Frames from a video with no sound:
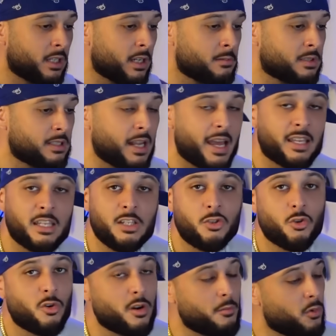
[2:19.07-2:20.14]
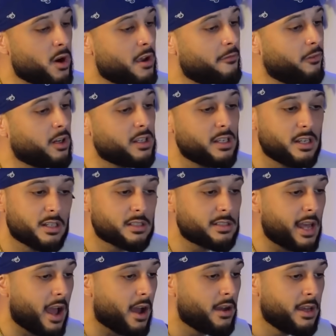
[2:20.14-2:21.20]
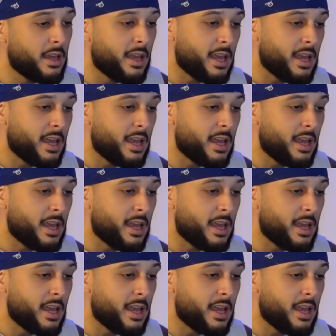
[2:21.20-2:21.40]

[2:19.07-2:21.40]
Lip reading: it comes to Nike Jordan brand for years now.